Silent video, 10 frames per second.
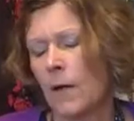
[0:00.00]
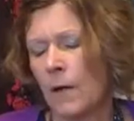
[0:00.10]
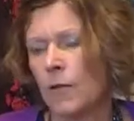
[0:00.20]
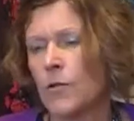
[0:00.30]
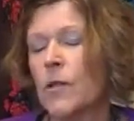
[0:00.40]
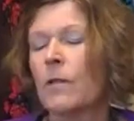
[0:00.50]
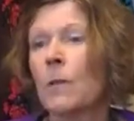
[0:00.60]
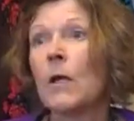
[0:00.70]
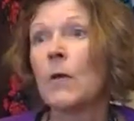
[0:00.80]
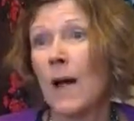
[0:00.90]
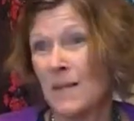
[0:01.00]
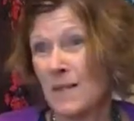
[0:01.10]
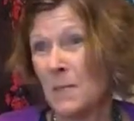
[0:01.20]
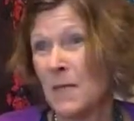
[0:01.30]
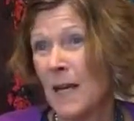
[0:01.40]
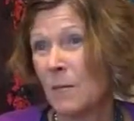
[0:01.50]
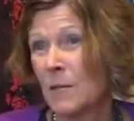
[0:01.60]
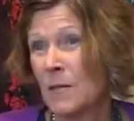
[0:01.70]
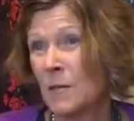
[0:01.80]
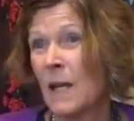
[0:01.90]
errors of amino acid
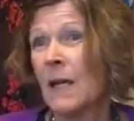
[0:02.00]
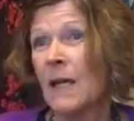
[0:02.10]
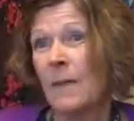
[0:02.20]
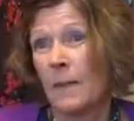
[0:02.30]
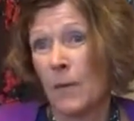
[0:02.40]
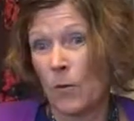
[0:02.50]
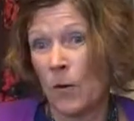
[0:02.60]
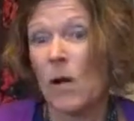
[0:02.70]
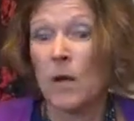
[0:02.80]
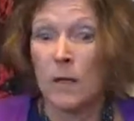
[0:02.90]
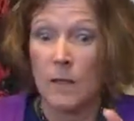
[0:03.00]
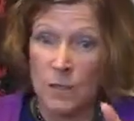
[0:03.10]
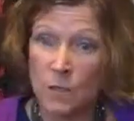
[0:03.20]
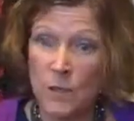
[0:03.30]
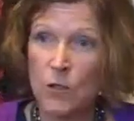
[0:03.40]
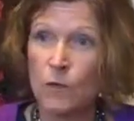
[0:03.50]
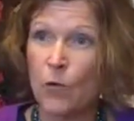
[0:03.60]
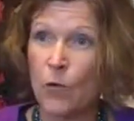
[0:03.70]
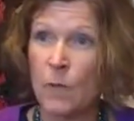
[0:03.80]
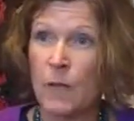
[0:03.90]
metabolism, they were on special
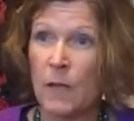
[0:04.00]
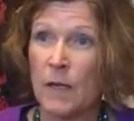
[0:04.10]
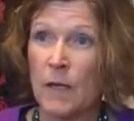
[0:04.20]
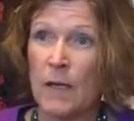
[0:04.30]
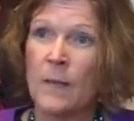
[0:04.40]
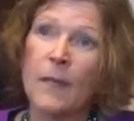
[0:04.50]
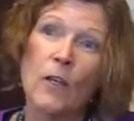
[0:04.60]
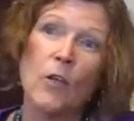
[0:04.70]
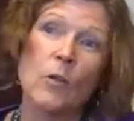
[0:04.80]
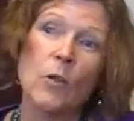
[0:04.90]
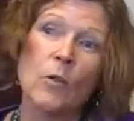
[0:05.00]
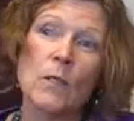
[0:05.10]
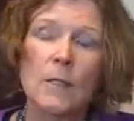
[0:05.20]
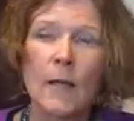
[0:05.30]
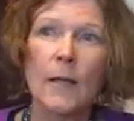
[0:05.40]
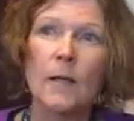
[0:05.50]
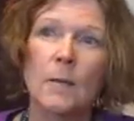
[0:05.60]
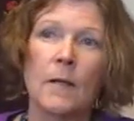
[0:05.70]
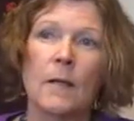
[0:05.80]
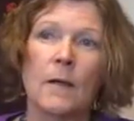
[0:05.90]
formula, and then you'd use a tiny
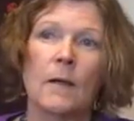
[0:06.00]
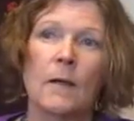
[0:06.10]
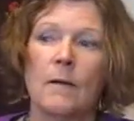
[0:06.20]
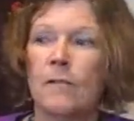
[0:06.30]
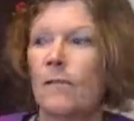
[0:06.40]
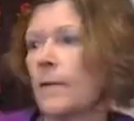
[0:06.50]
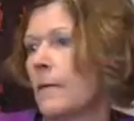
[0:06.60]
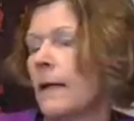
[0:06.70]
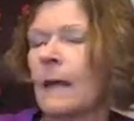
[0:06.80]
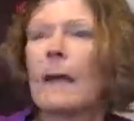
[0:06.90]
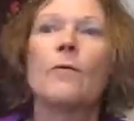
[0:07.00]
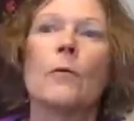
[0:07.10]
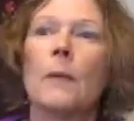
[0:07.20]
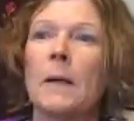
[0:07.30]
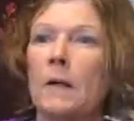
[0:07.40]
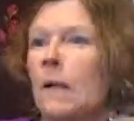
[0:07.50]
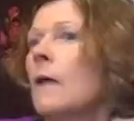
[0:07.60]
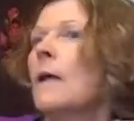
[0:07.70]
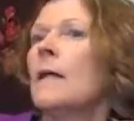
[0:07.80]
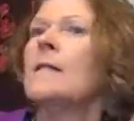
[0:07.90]
bit of like Enfamil
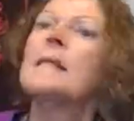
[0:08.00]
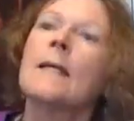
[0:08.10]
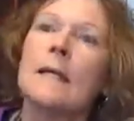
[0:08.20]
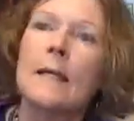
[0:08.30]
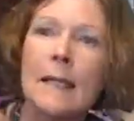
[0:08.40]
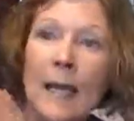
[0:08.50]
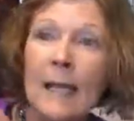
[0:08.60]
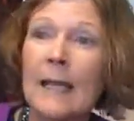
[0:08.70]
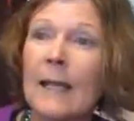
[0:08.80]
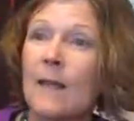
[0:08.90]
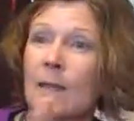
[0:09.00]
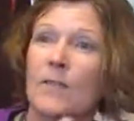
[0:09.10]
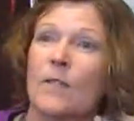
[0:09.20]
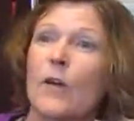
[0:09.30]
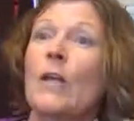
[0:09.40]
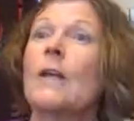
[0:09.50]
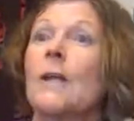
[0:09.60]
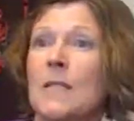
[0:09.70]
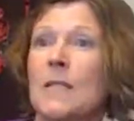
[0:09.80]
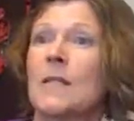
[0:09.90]
to get in this very
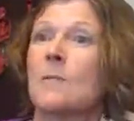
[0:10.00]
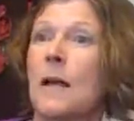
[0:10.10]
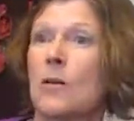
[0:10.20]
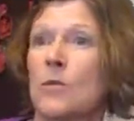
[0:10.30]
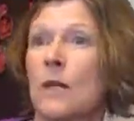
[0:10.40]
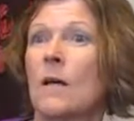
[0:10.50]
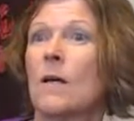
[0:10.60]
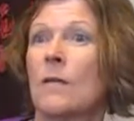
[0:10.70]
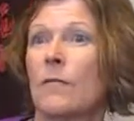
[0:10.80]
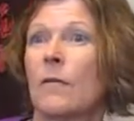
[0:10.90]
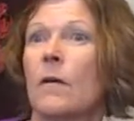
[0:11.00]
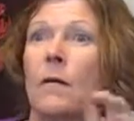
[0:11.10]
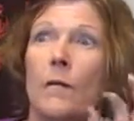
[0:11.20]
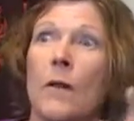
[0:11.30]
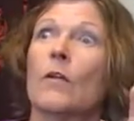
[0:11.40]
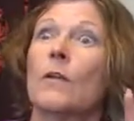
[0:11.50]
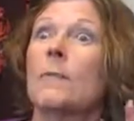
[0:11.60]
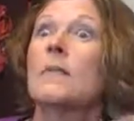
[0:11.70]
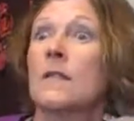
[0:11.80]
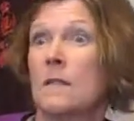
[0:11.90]
limited amount of their
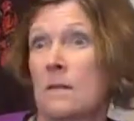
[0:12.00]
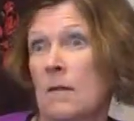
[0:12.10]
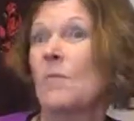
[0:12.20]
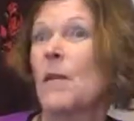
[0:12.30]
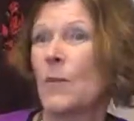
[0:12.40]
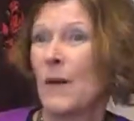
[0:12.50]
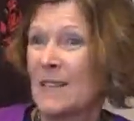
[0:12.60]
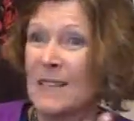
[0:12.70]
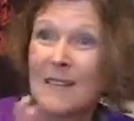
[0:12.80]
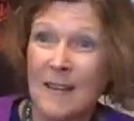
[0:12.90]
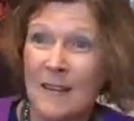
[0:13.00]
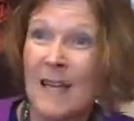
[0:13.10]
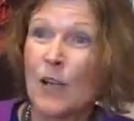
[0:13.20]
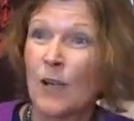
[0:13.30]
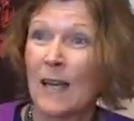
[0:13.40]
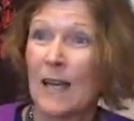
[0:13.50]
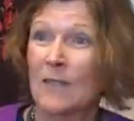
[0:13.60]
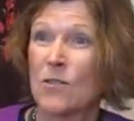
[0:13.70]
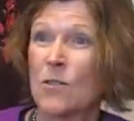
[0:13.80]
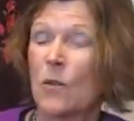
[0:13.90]
limited amino acids that they could
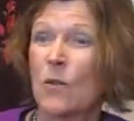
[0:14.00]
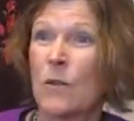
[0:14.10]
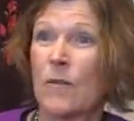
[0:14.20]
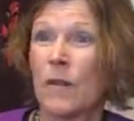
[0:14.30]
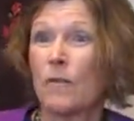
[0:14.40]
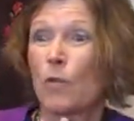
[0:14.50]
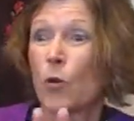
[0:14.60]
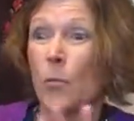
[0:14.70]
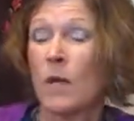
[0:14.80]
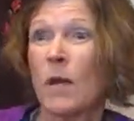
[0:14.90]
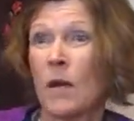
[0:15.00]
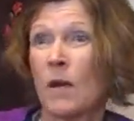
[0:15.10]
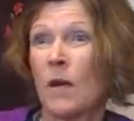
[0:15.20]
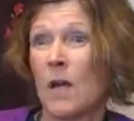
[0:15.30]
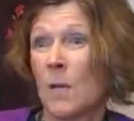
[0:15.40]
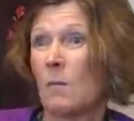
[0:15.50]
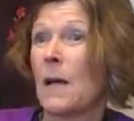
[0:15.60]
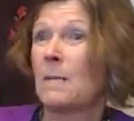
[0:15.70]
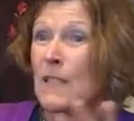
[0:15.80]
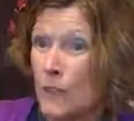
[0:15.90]
get. So the formula
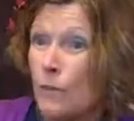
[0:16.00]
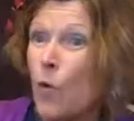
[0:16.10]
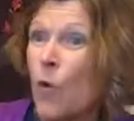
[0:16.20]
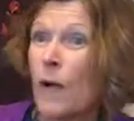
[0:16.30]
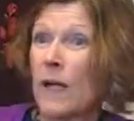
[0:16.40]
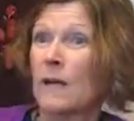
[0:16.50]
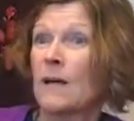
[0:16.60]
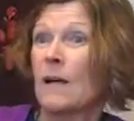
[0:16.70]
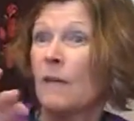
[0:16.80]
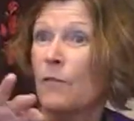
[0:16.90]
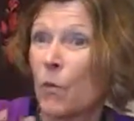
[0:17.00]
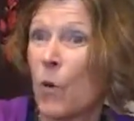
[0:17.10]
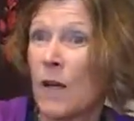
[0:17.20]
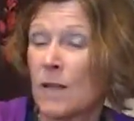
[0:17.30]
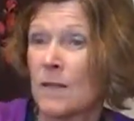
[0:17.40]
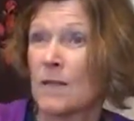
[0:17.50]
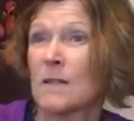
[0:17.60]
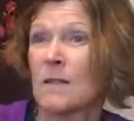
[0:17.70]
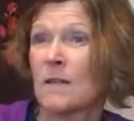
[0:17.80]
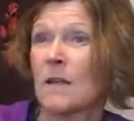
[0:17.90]
might be devoid of the
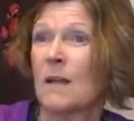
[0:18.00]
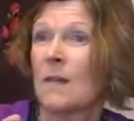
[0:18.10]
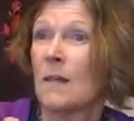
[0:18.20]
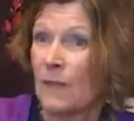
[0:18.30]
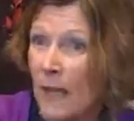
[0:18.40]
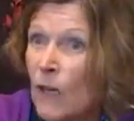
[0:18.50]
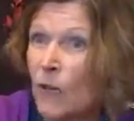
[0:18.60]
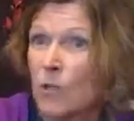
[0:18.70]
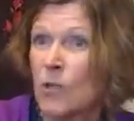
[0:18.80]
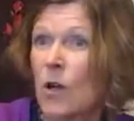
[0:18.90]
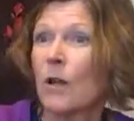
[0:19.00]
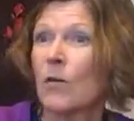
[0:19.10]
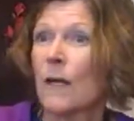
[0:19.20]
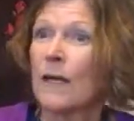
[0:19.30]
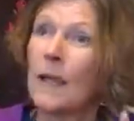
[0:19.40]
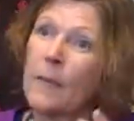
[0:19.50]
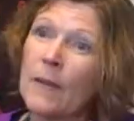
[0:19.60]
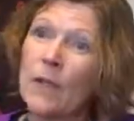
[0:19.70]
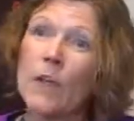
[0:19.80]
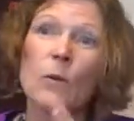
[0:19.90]
ones that they couldn't tolerate, and
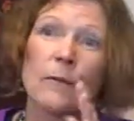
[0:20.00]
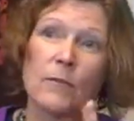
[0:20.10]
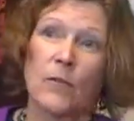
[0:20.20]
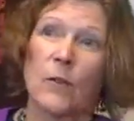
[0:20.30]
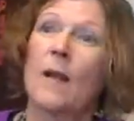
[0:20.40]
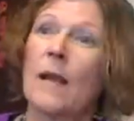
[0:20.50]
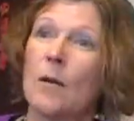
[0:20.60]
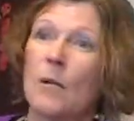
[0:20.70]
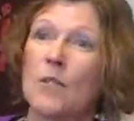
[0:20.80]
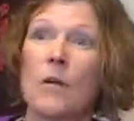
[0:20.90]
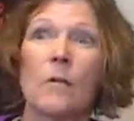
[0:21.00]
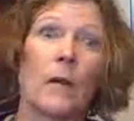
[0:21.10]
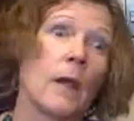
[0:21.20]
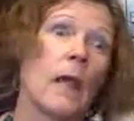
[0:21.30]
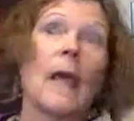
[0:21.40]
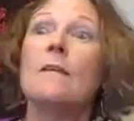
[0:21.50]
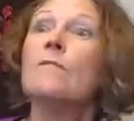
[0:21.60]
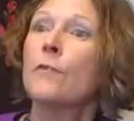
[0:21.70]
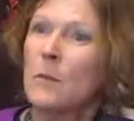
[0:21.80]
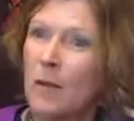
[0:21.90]
then you'd have to figure out how much of
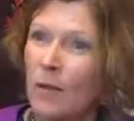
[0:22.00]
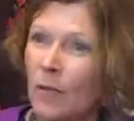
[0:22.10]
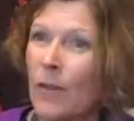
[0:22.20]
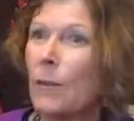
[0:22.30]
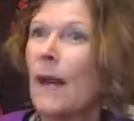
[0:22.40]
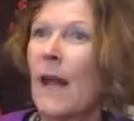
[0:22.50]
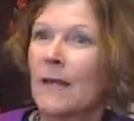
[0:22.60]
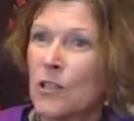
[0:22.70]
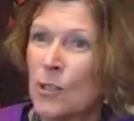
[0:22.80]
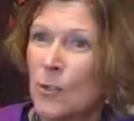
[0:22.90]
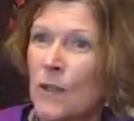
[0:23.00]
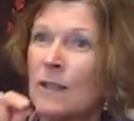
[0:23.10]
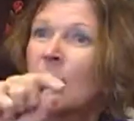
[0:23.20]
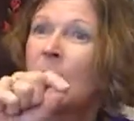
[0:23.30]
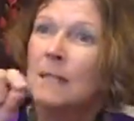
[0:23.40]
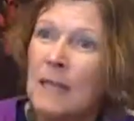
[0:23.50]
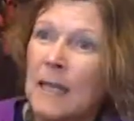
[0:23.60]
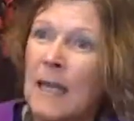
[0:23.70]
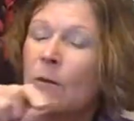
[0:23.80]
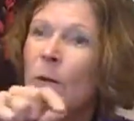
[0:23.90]
Enfamil they would add to it to
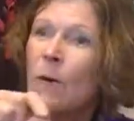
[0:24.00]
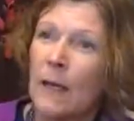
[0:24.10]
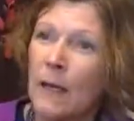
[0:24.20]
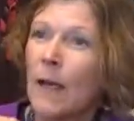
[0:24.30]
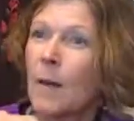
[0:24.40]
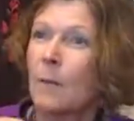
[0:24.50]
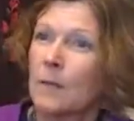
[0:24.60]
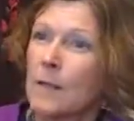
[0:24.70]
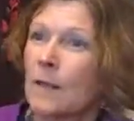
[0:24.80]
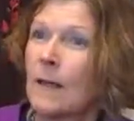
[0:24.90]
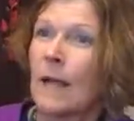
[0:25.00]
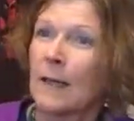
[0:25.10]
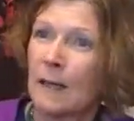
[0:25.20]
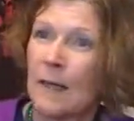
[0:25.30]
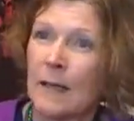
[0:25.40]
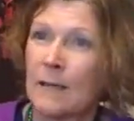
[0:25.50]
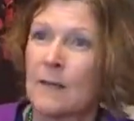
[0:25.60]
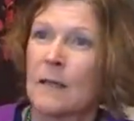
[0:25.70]
get right up to the guidelines.